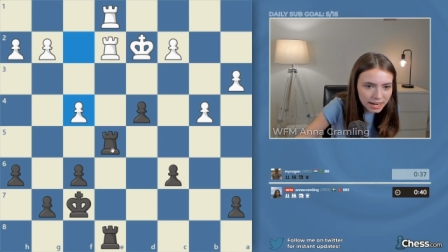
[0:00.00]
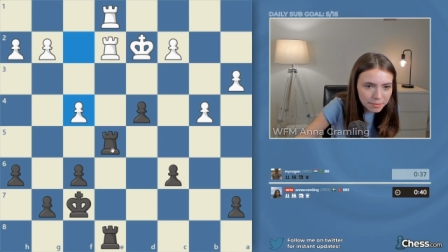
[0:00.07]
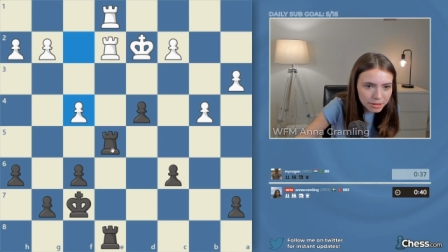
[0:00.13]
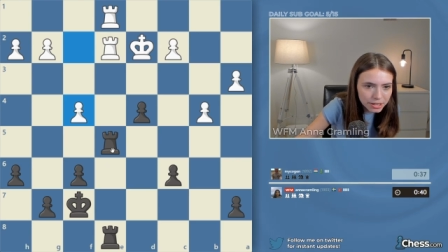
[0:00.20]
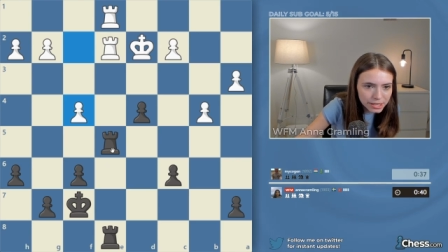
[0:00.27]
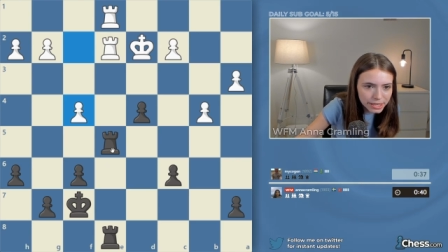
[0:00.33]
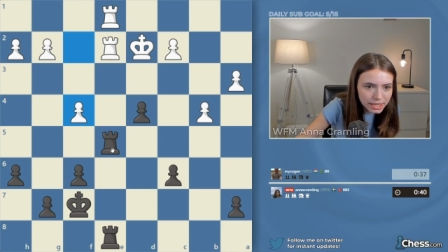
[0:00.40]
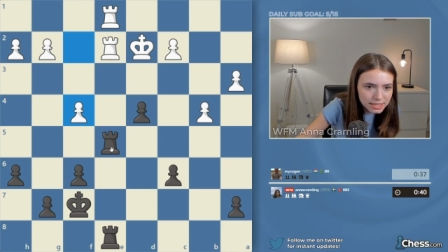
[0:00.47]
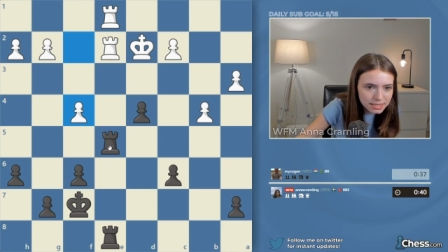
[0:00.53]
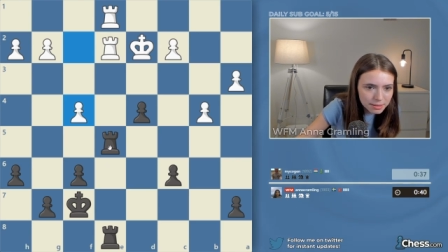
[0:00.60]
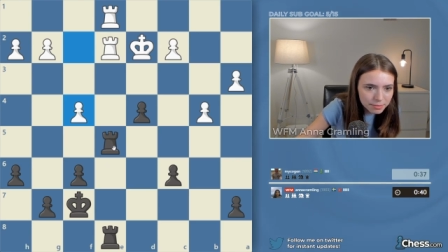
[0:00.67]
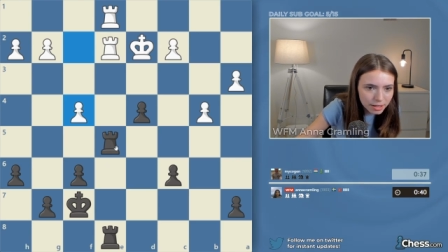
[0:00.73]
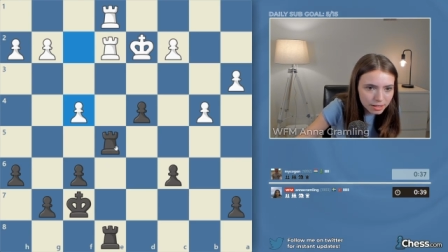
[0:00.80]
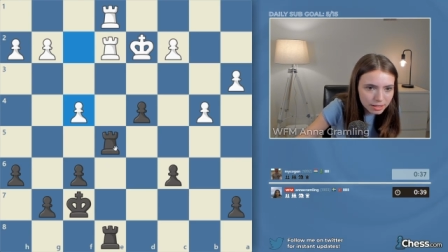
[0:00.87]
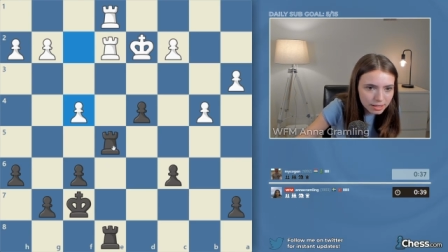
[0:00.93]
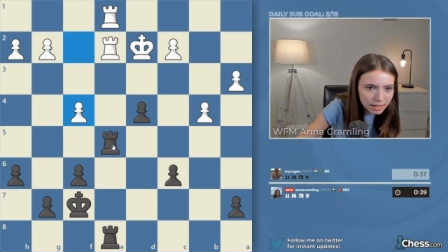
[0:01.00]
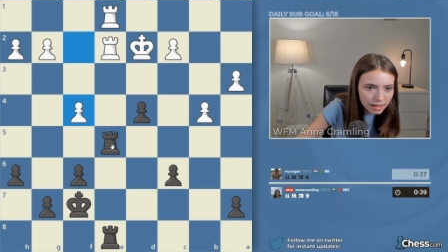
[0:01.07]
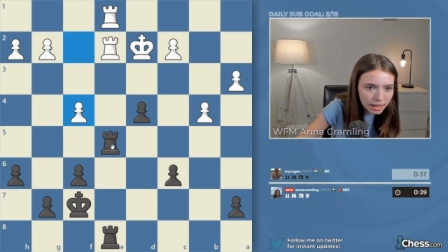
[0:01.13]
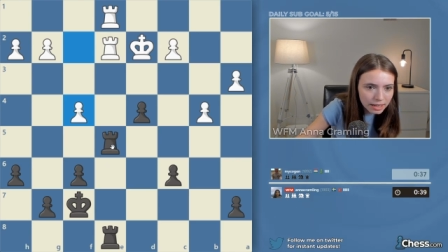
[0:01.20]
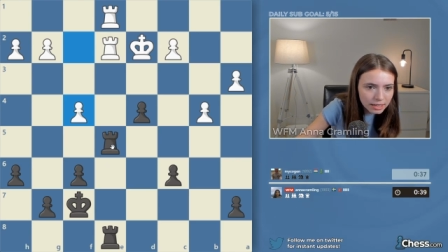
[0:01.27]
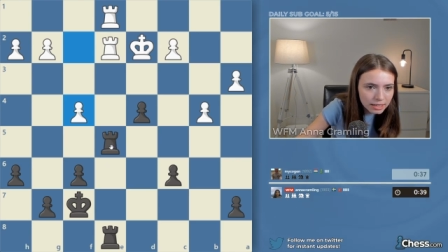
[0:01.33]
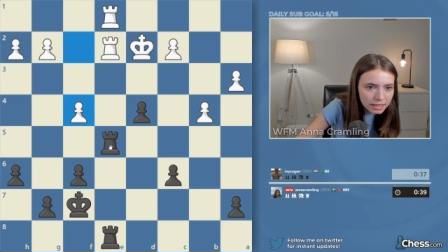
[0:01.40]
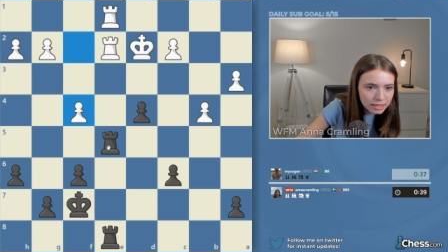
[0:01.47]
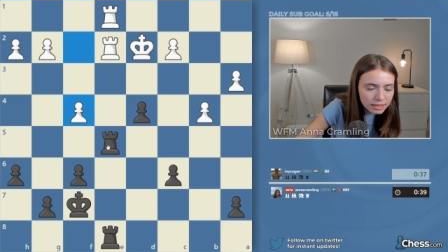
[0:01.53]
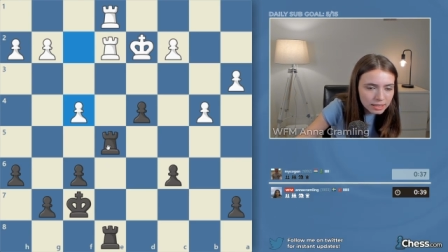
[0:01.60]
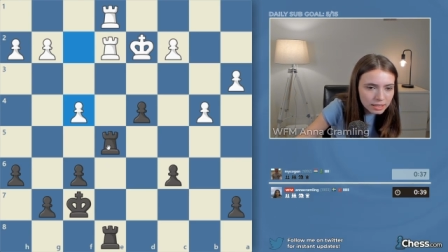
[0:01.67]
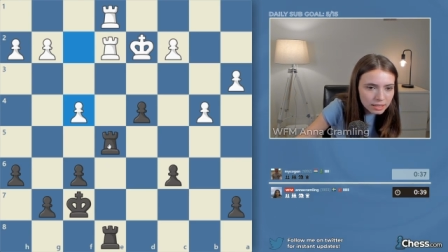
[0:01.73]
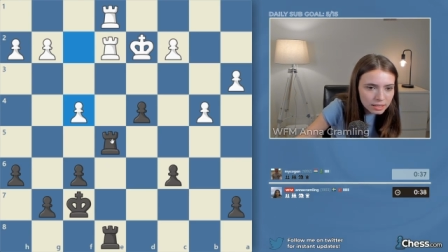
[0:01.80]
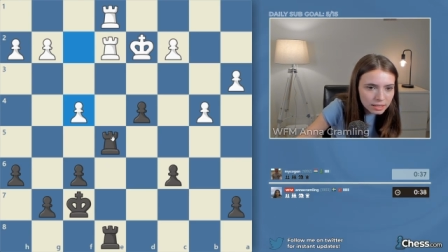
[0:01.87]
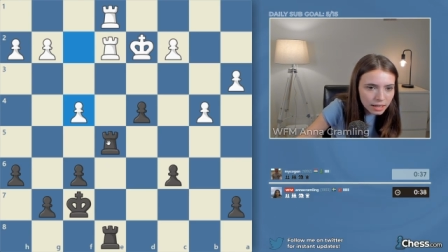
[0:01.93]
Americans, I'm not gonna lie.
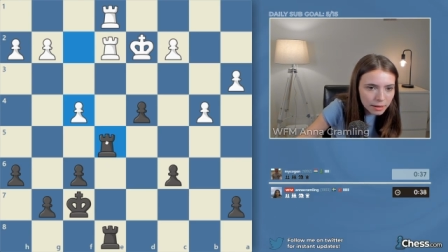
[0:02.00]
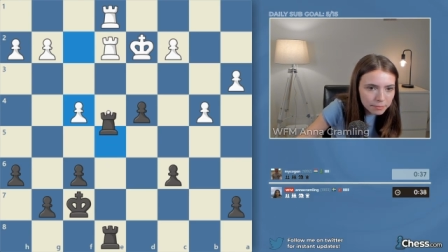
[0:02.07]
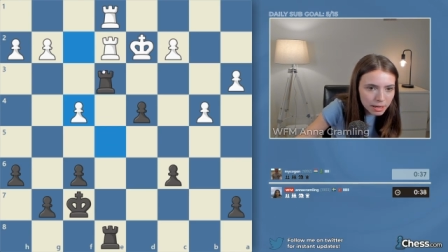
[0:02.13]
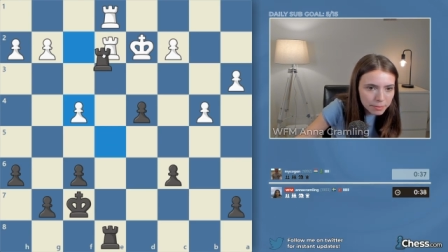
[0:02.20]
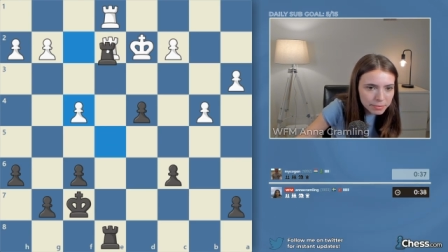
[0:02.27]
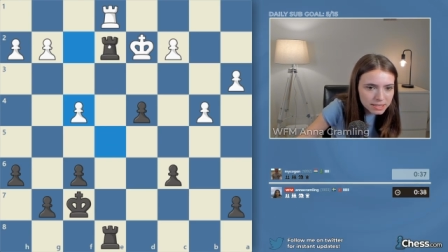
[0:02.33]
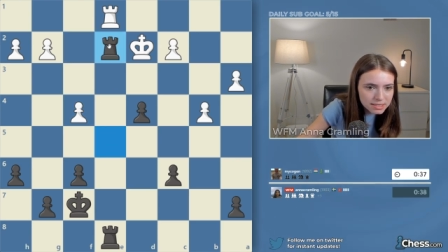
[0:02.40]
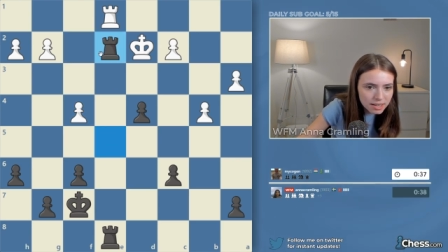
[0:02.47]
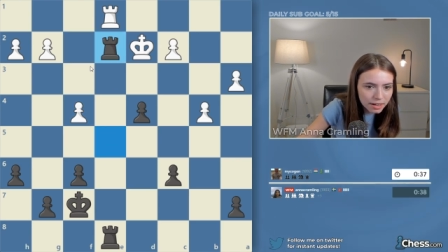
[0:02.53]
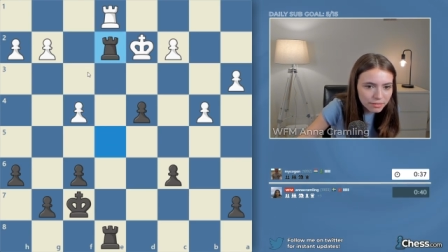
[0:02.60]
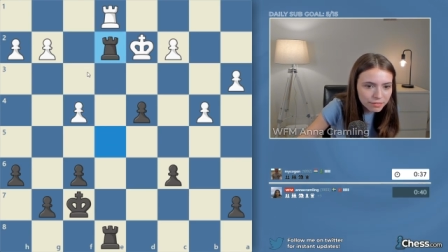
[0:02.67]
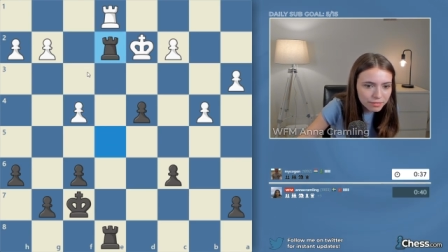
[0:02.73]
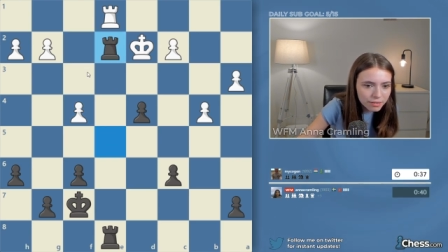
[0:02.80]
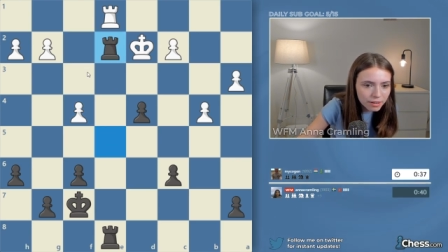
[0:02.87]
Can be a bit tough.